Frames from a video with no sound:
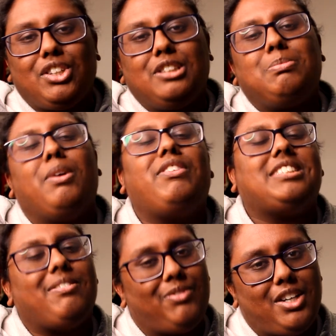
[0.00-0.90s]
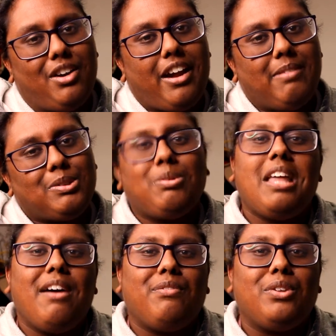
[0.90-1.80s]
shows, movies, and video games. So
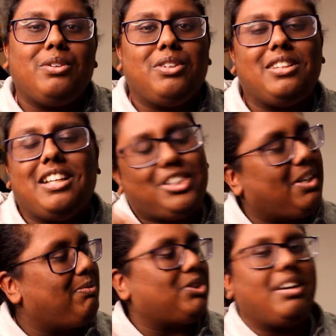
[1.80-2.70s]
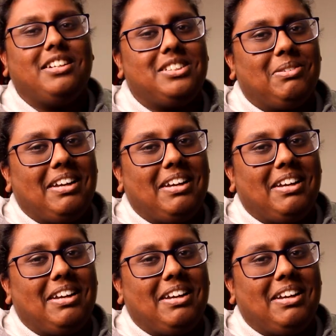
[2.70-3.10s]
without further ado, let's jump straight into